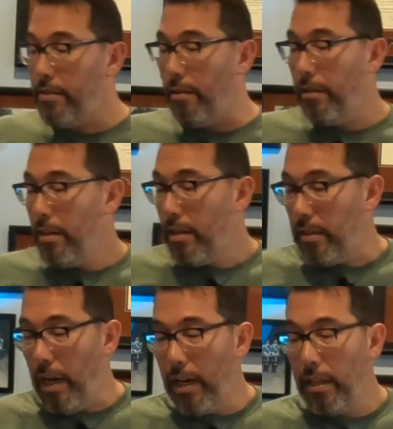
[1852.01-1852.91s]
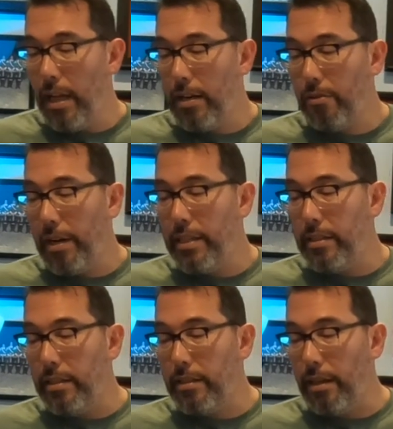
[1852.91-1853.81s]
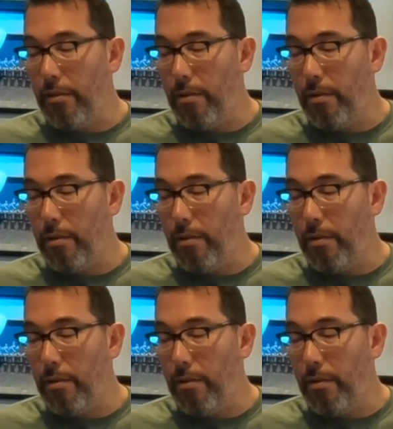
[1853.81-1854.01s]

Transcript: So not a lot of craziness here.